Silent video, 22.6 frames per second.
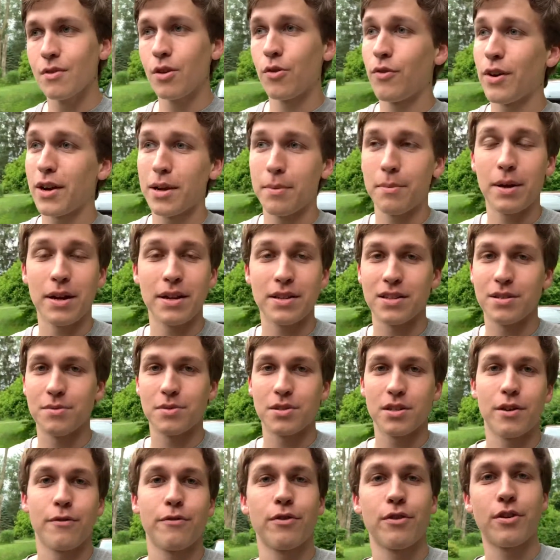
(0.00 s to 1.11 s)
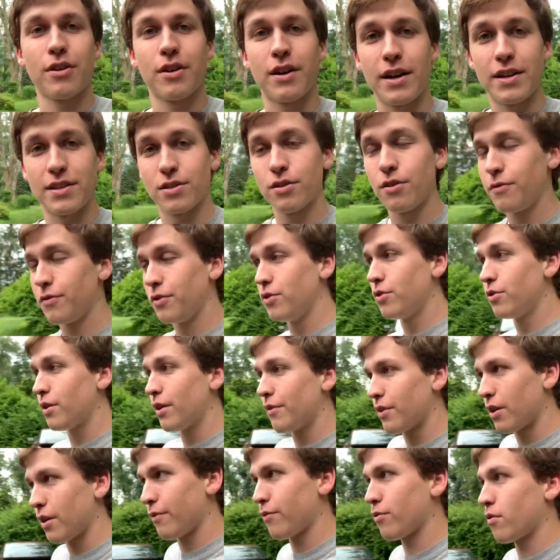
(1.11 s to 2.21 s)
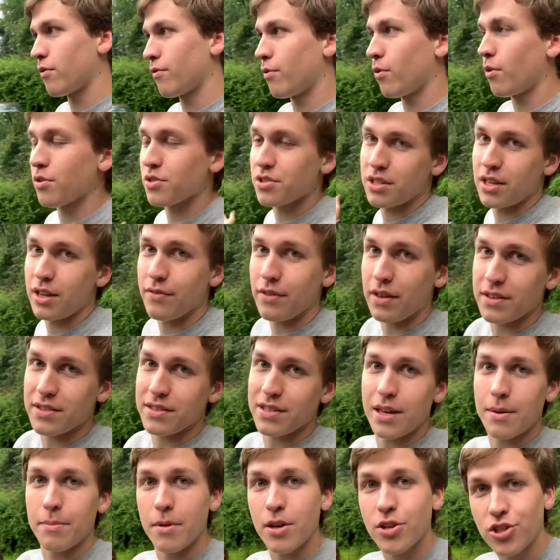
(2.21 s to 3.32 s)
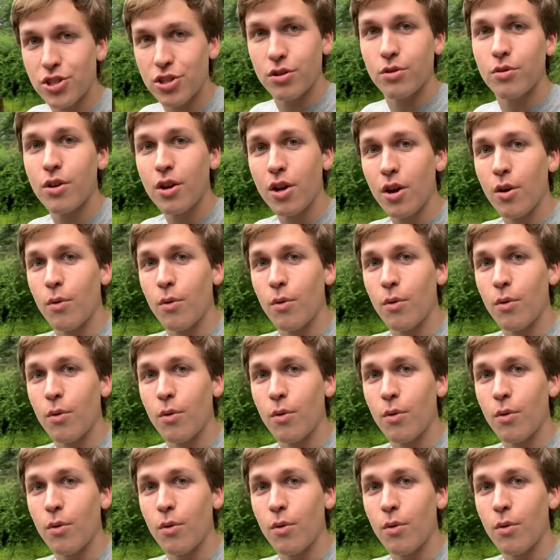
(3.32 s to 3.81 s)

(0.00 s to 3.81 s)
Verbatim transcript: recommended some stuff for you guys. So if you do have 944s and you have that same issue,